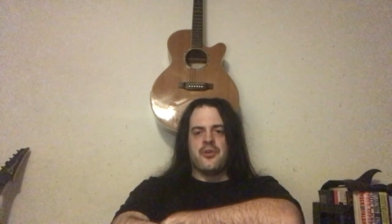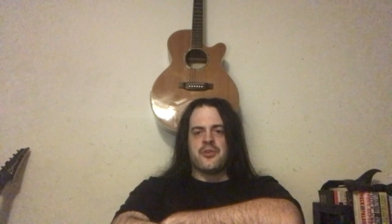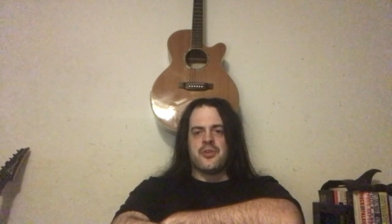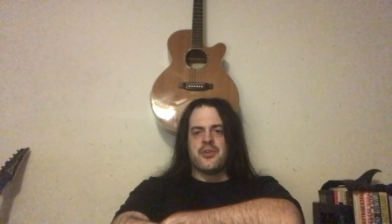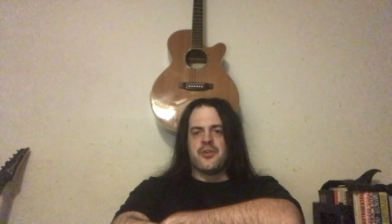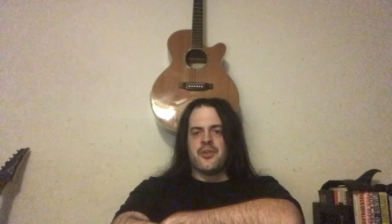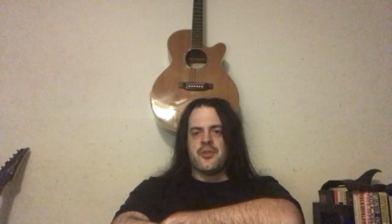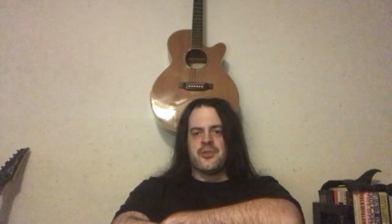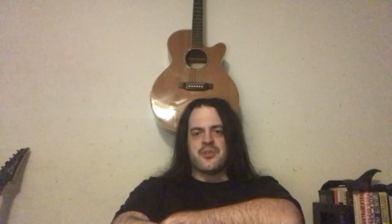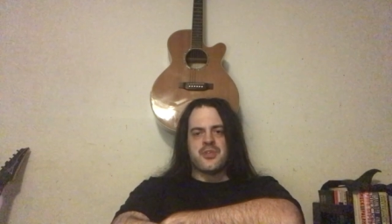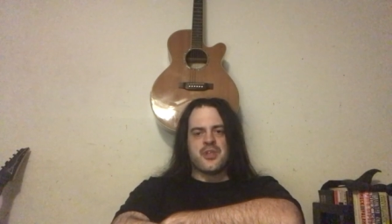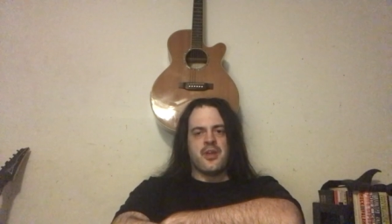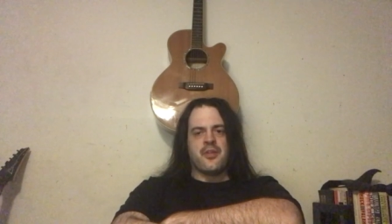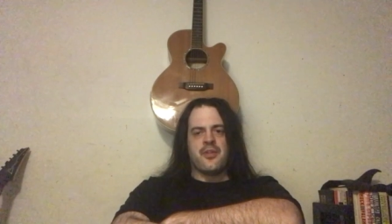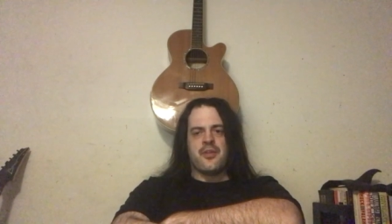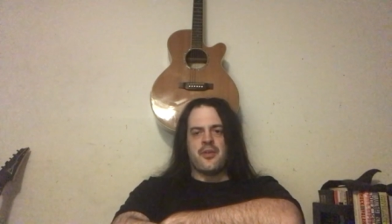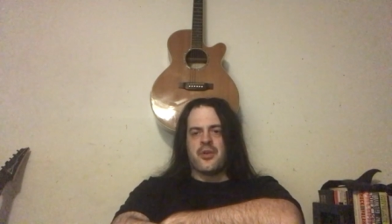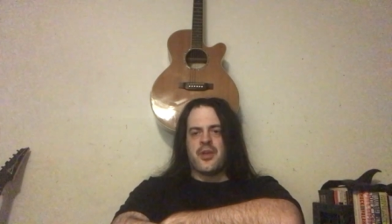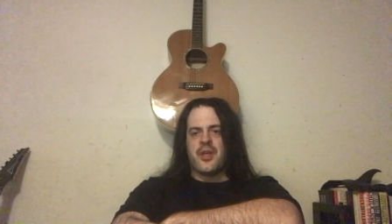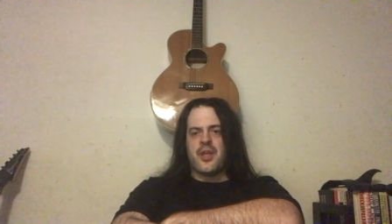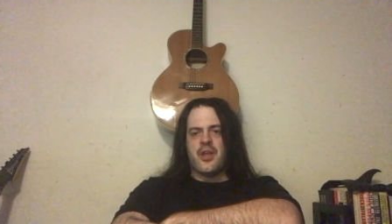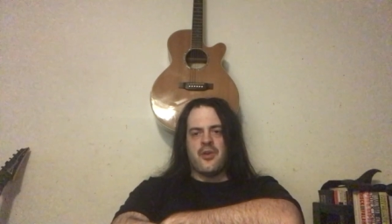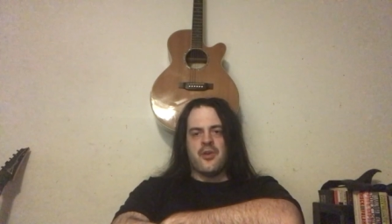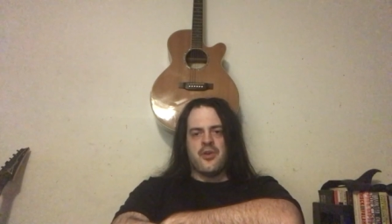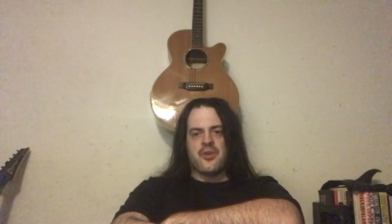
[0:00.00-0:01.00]
to those other
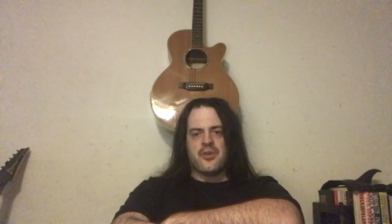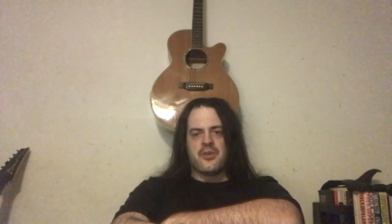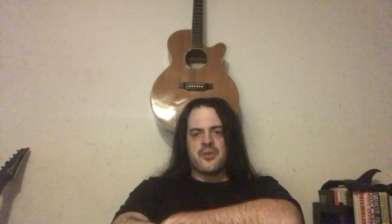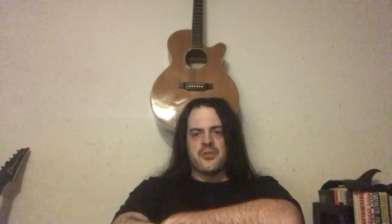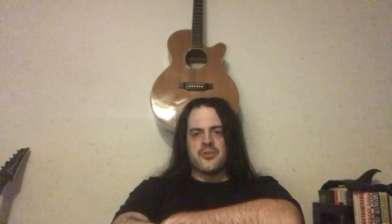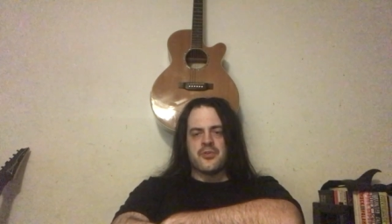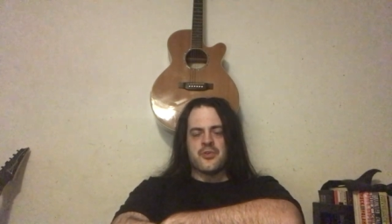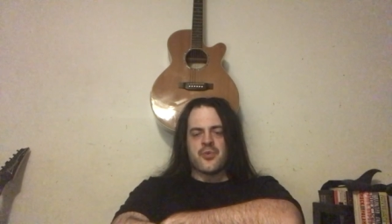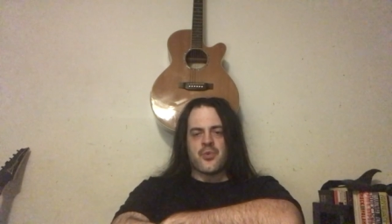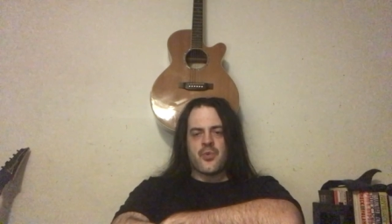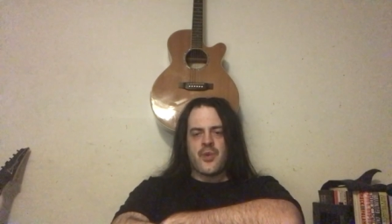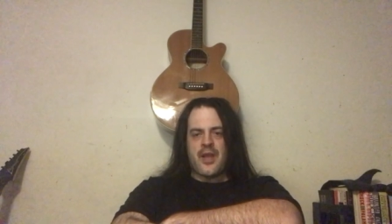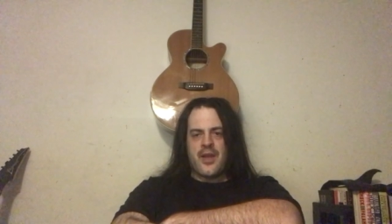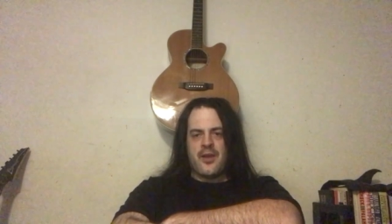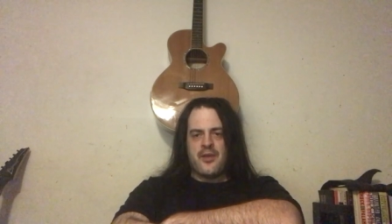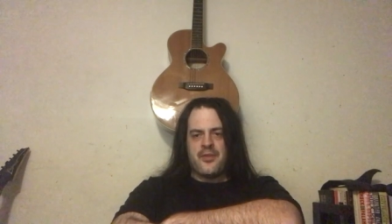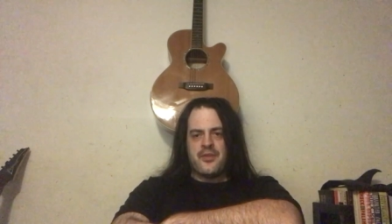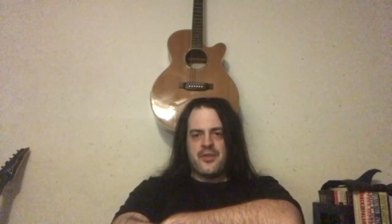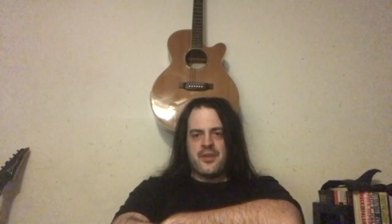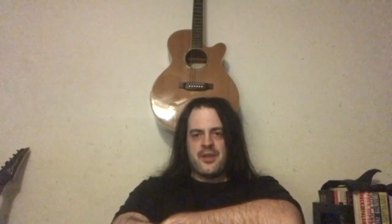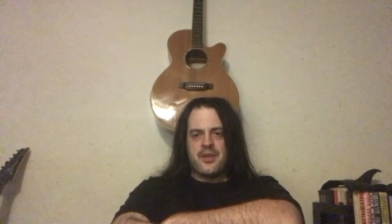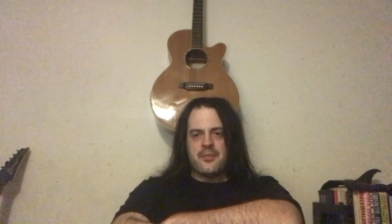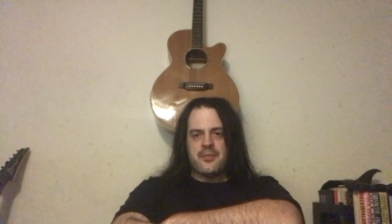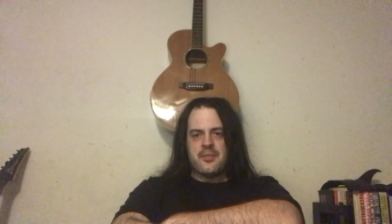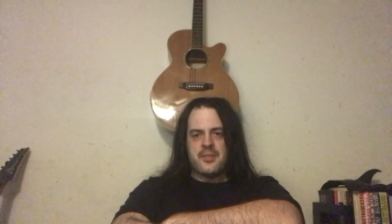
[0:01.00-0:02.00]
characters
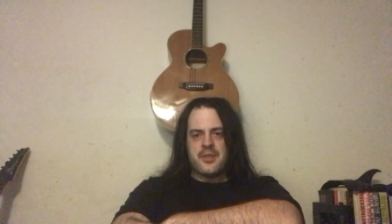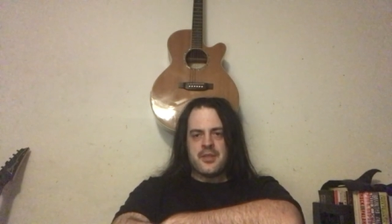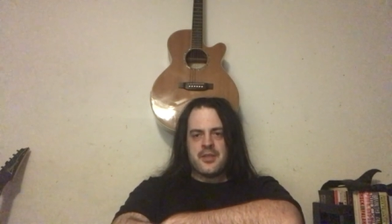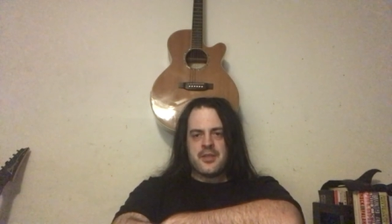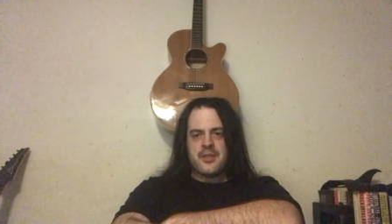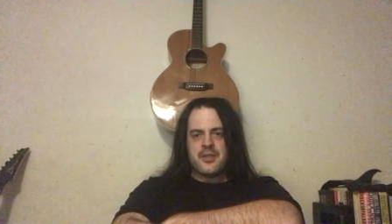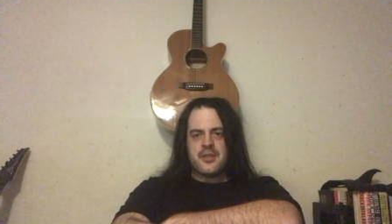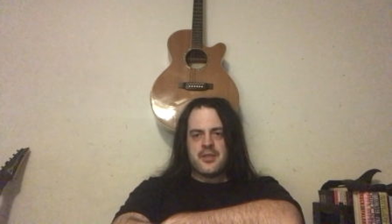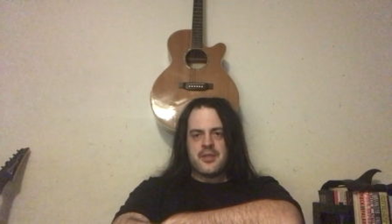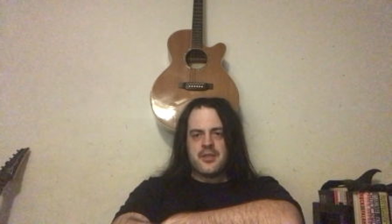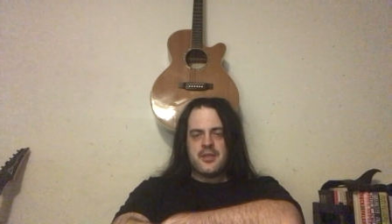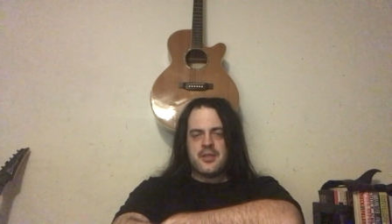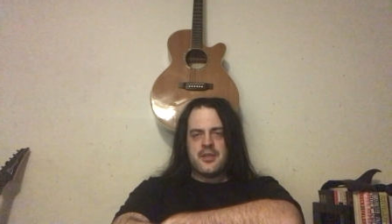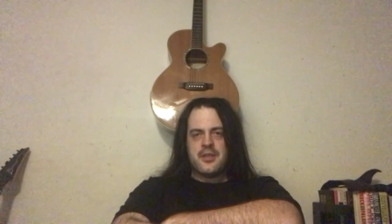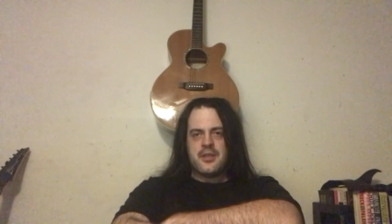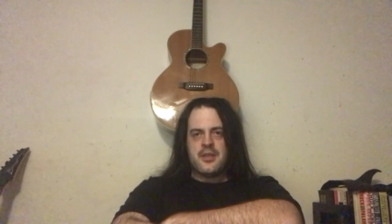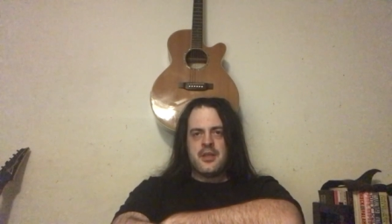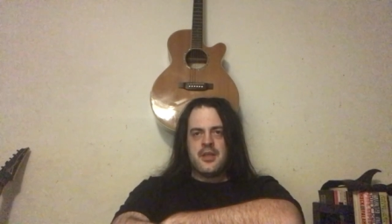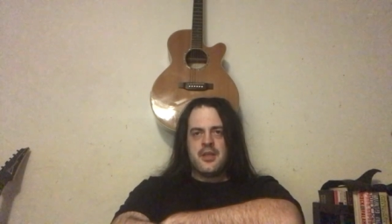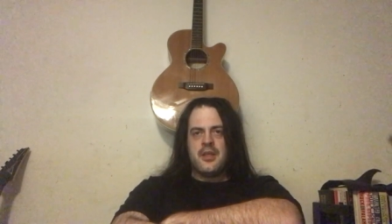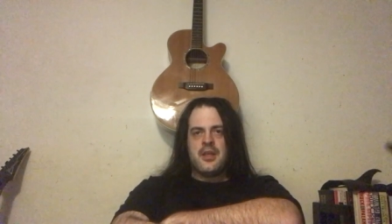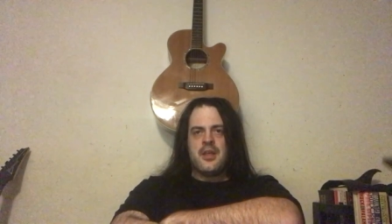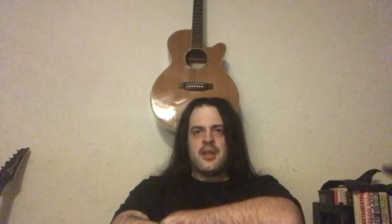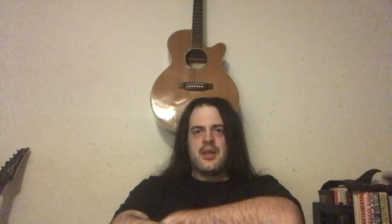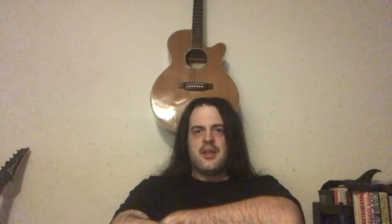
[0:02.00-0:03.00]
around him.
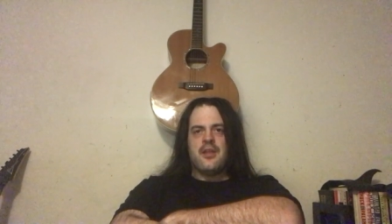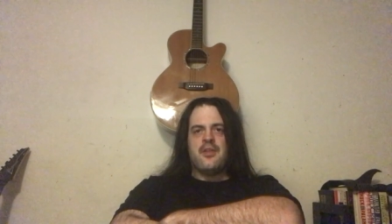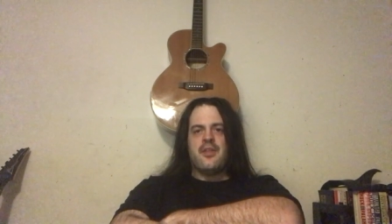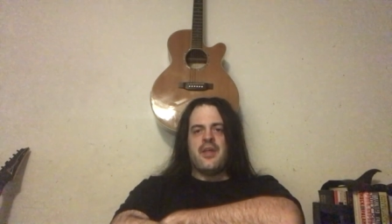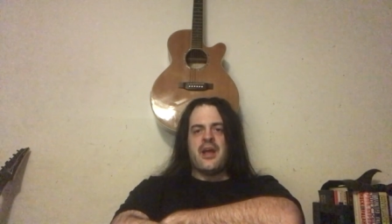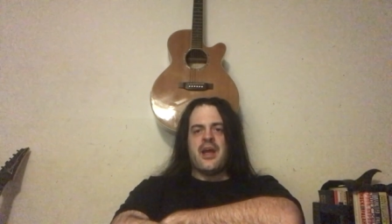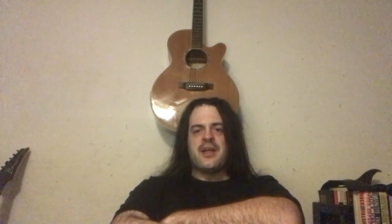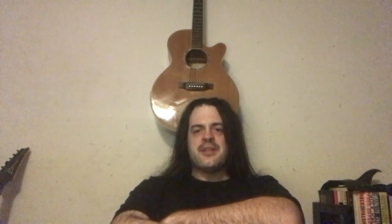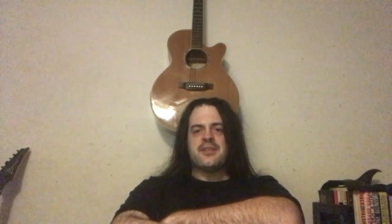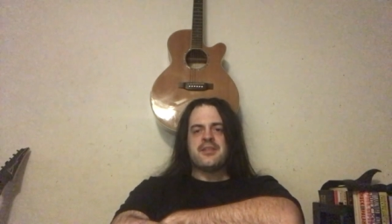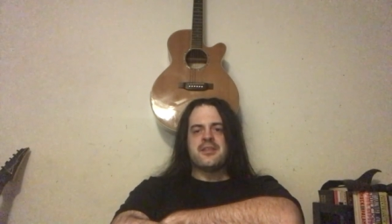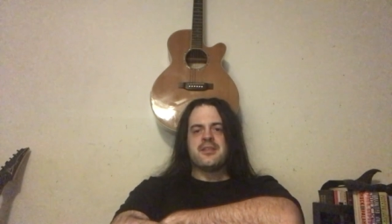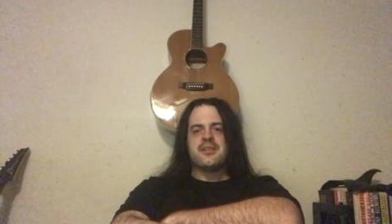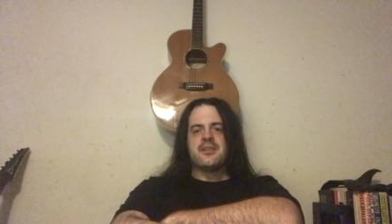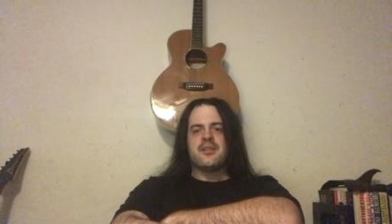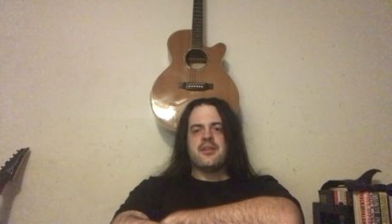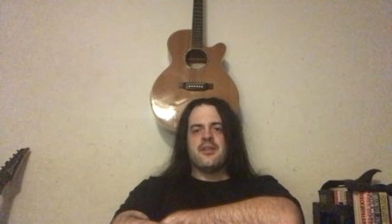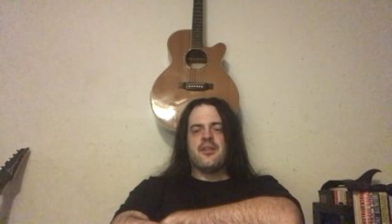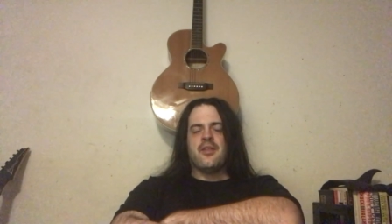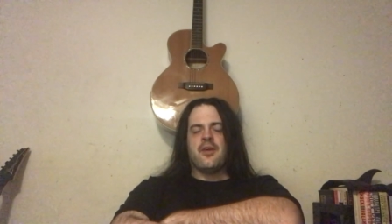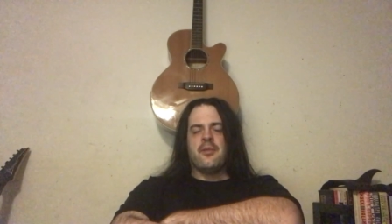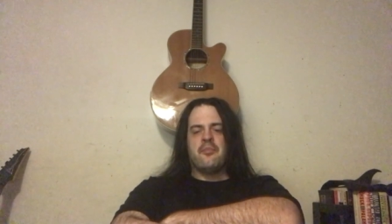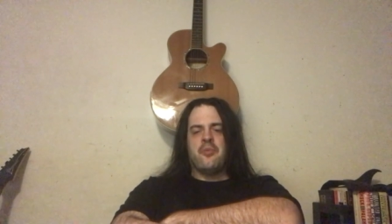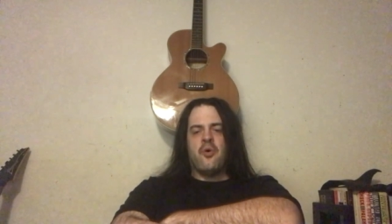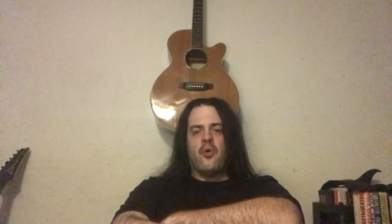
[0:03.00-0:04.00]
That's
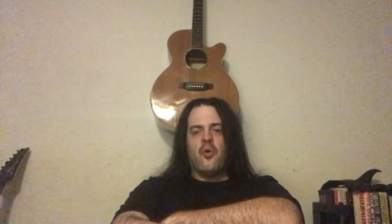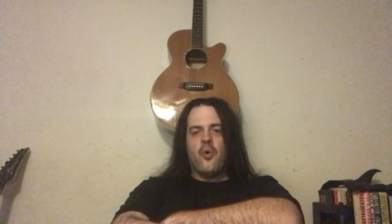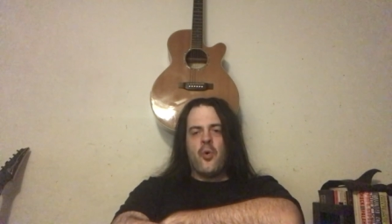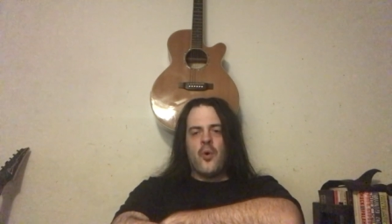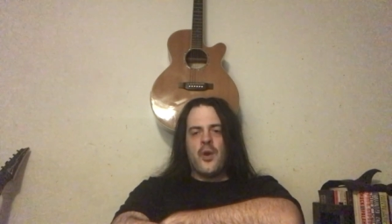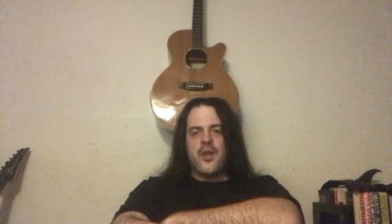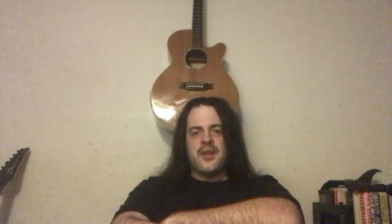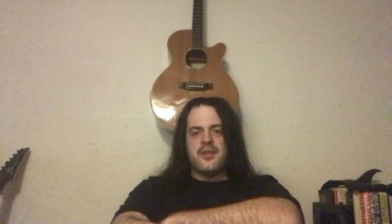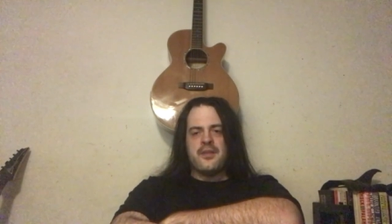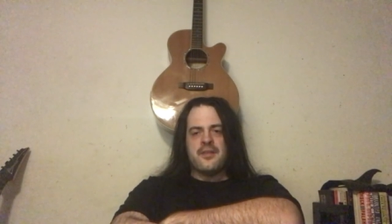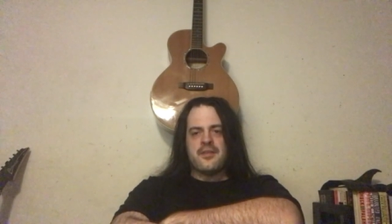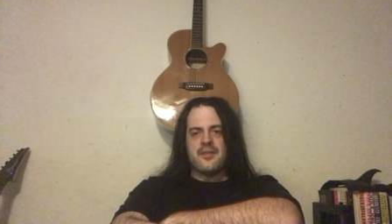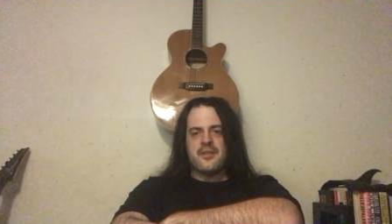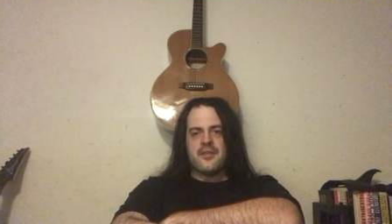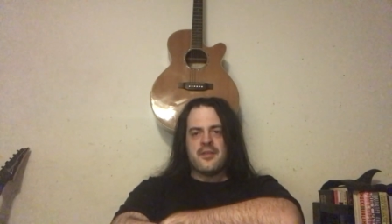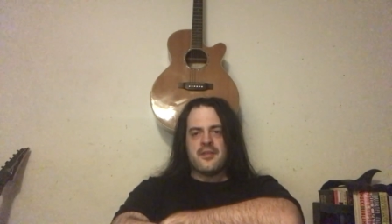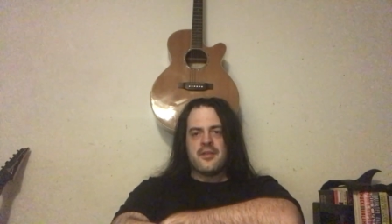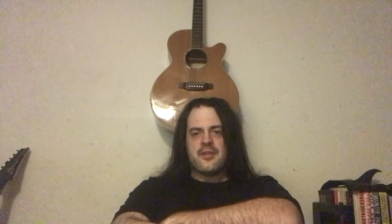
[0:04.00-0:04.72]
the point